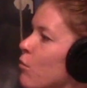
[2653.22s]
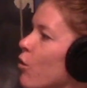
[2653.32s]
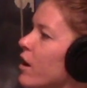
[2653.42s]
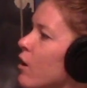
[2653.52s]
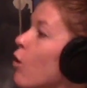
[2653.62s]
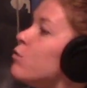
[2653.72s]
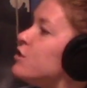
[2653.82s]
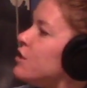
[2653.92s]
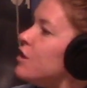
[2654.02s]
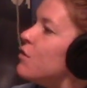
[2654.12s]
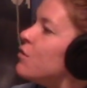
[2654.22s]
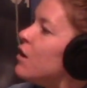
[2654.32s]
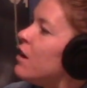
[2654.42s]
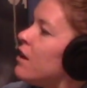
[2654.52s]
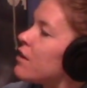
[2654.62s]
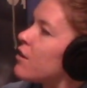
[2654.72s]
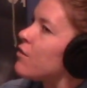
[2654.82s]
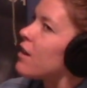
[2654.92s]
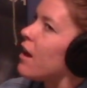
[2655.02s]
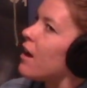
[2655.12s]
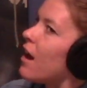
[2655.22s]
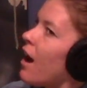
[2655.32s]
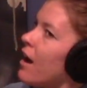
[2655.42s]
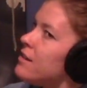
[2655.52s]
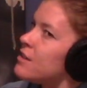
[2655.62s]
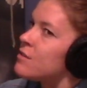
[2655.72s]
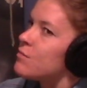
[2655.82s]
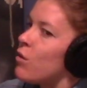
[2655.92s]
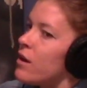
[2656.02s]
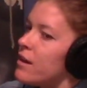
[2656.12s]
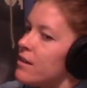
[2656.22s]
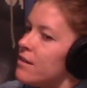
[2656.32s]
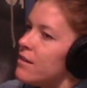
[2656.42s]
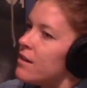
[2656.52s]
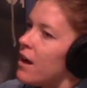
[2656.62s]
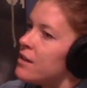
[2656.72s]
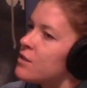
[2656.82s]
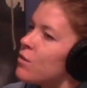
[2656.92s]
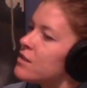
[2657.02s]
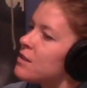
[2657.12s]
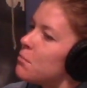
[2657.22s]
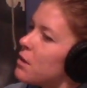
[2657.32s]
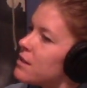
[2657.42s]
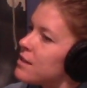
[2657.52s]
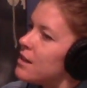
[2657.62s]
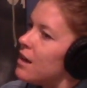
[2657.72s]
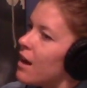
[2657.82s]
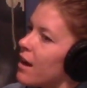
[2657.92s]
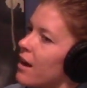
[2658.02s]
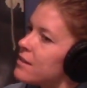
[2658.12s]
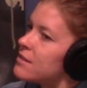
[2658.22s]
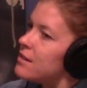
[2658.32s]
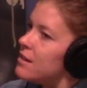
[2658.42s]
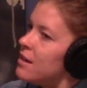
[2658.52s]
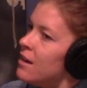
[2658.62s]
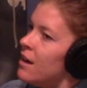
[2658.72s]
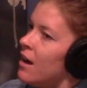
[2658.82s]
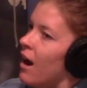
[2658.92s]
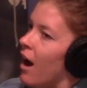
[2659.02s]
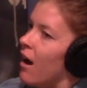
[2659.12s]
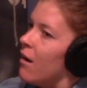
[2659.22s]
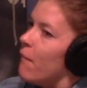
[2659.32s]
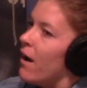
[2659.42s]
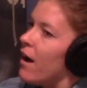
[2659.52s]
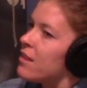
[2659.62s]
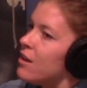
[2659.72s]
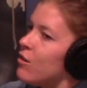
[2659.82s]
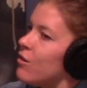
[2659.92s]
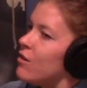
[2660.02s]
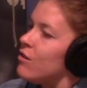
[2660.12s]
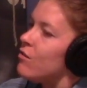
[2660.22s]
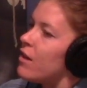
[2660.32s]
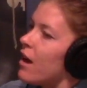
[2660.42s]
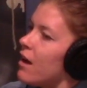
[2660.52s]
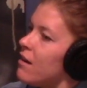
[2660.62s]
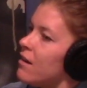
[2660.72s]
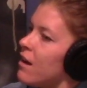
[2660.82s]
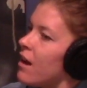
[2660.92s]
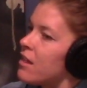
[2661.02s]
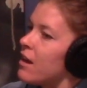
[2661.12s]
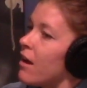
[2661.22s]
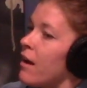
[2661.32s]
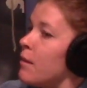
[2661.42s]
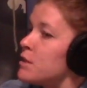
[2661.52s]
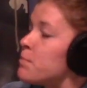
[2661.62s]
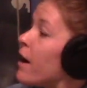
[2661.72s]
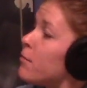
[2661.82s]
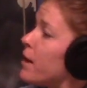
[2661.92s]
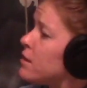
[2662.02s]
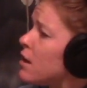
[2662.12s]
more it owns you. Mm-hmm. So it's like, I just want simplicity, I guess. And I think you can do that. And I'm inspired by a